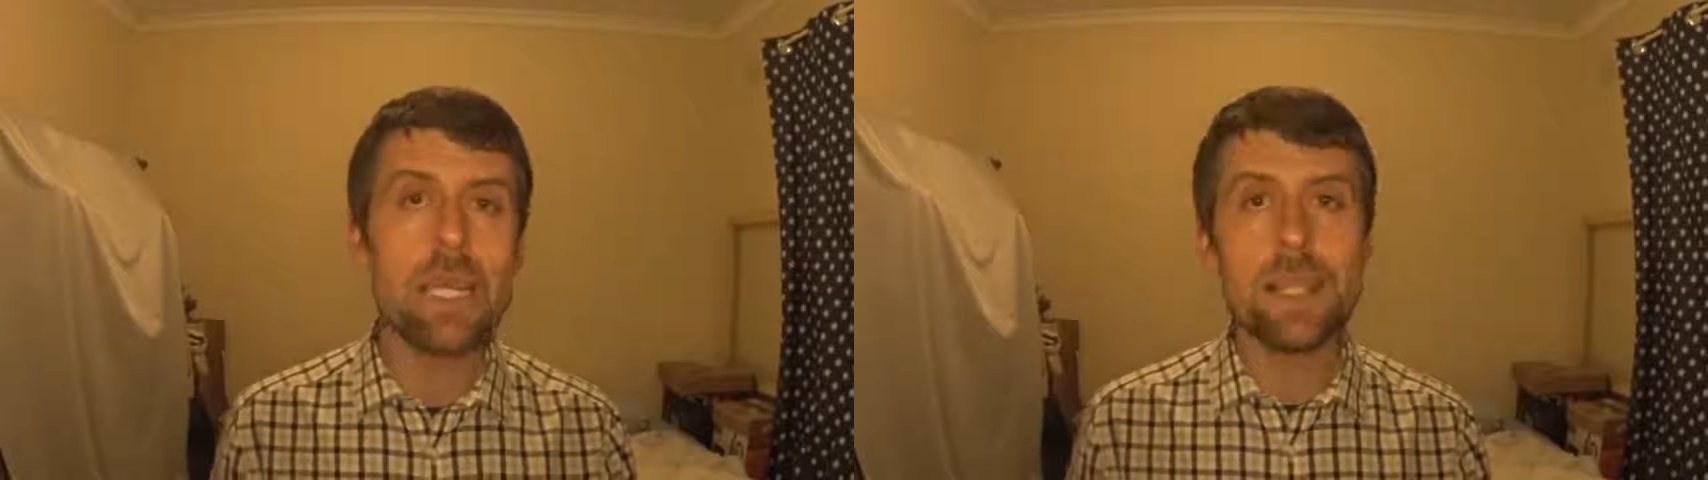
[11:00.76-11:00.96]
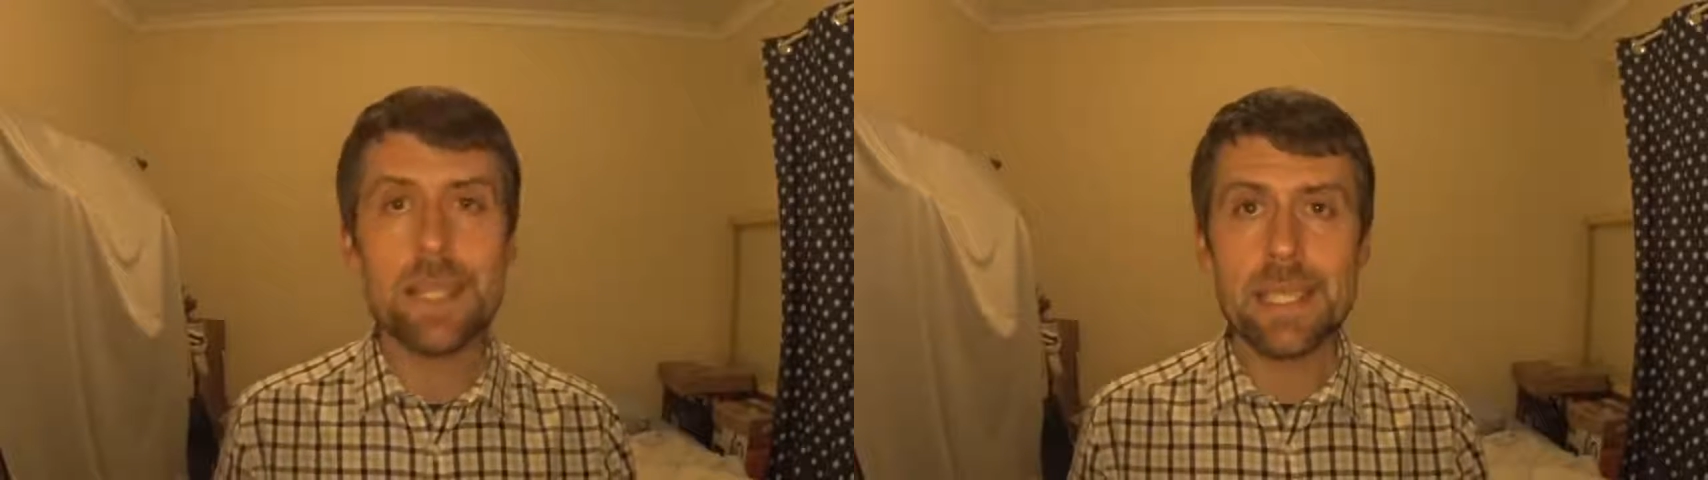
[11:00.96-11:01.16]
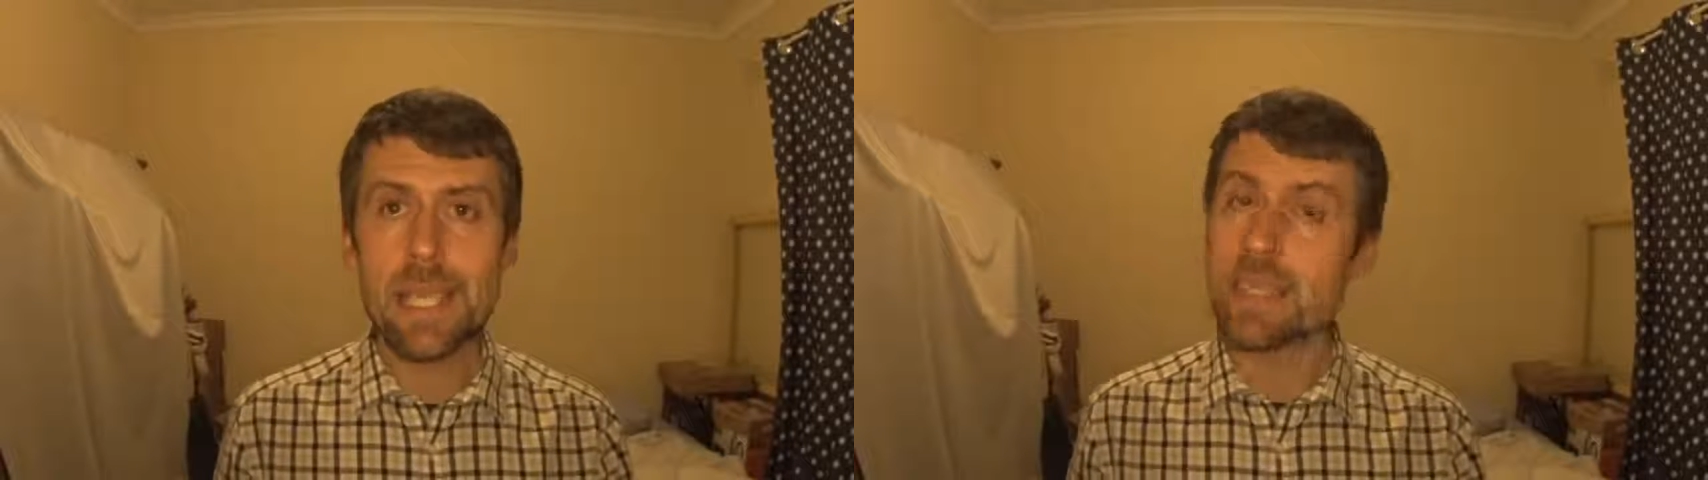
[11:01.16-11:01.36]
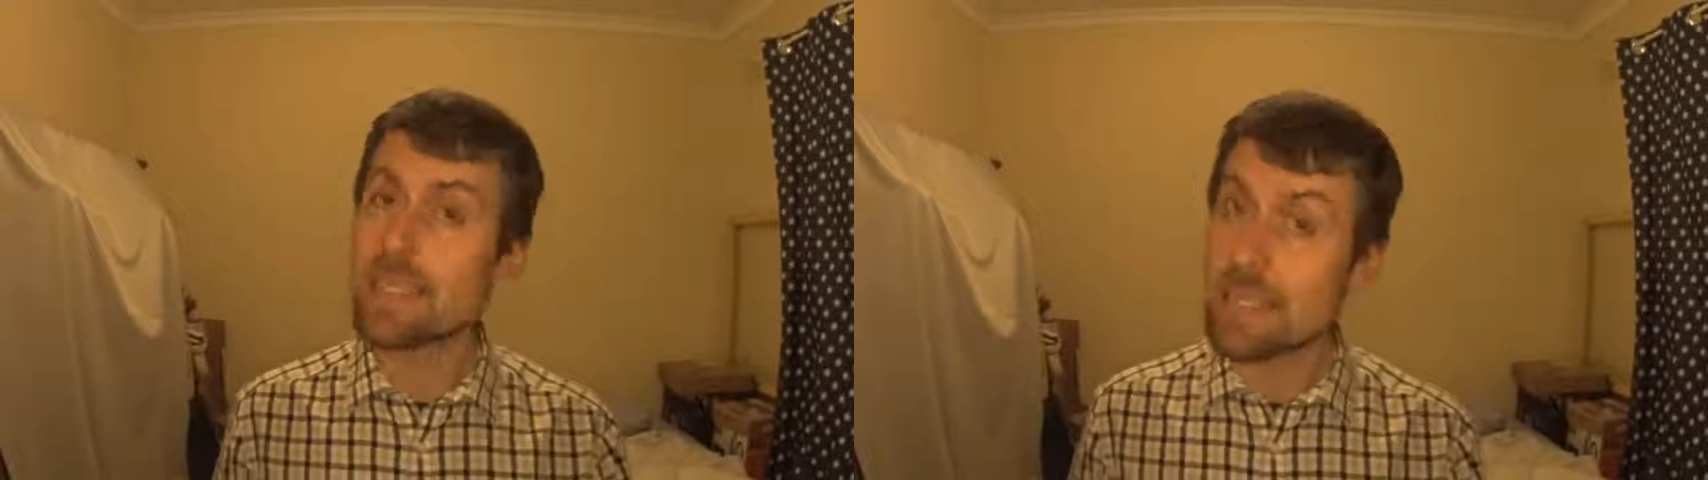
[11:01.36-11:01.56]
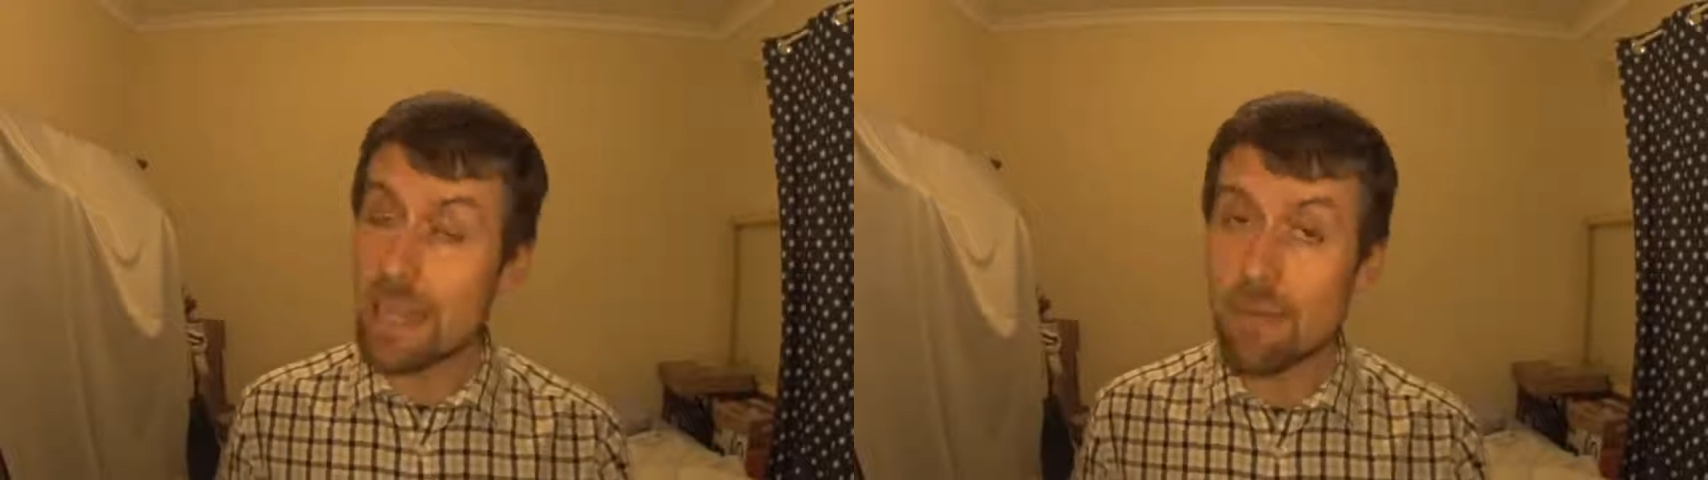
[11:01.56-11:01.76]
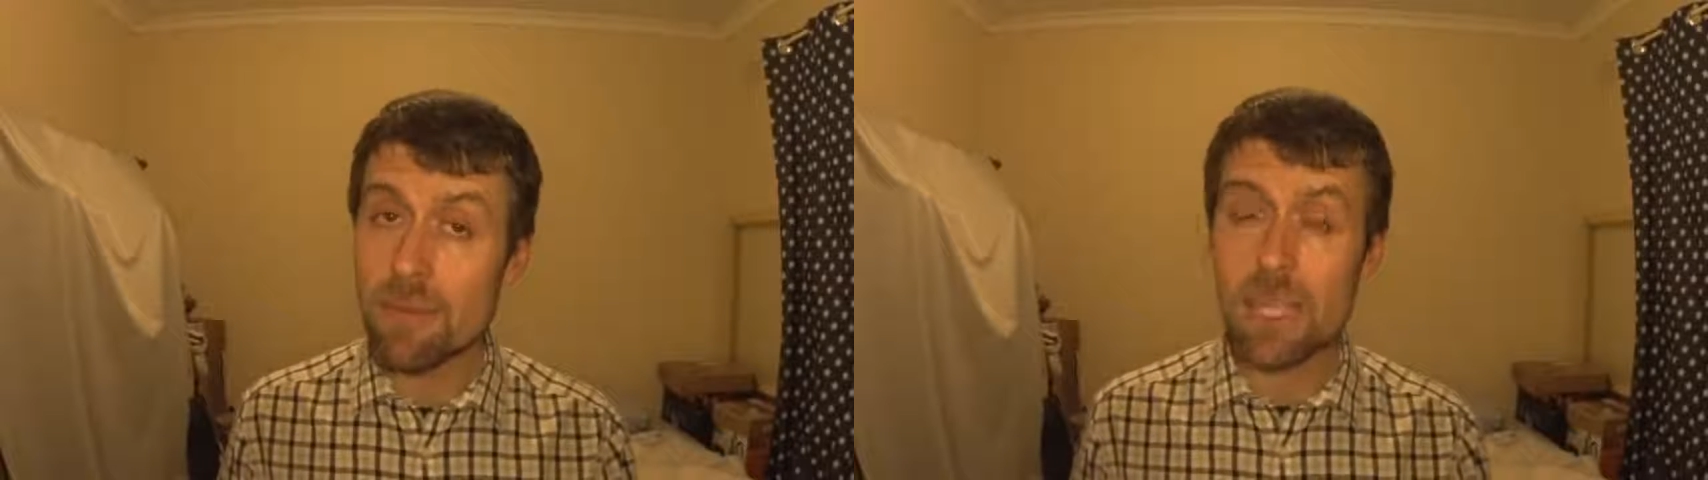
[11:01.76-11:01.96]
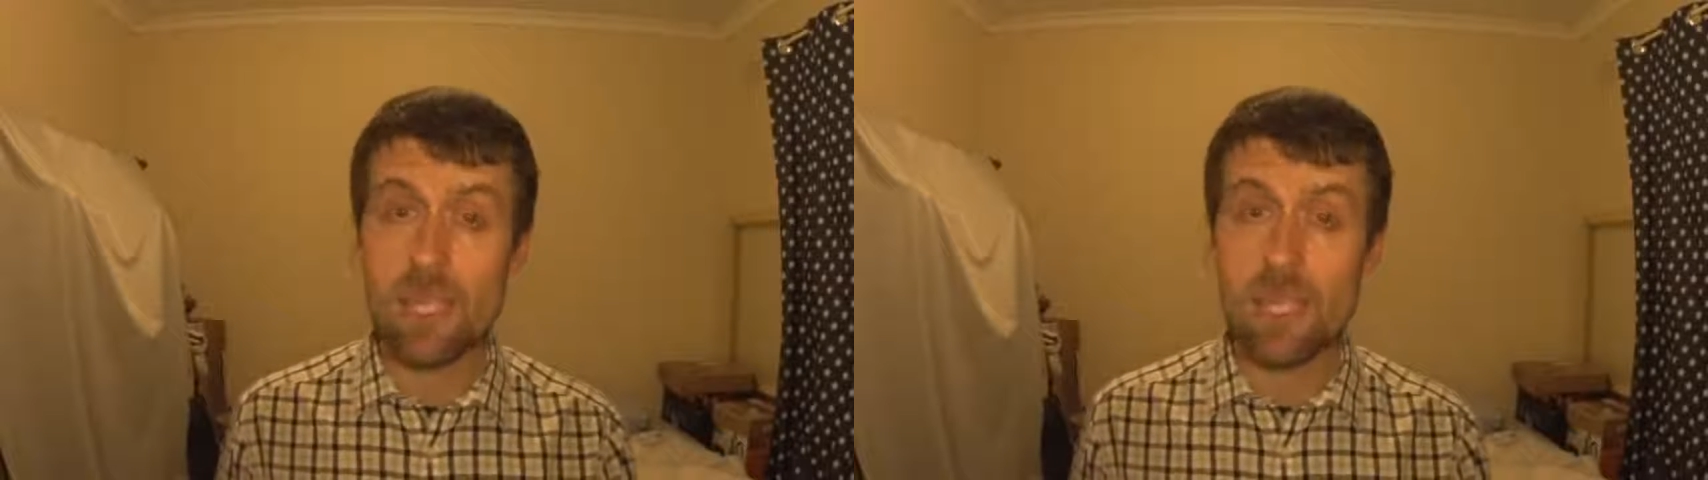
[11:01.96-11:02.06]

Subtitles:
in this case, something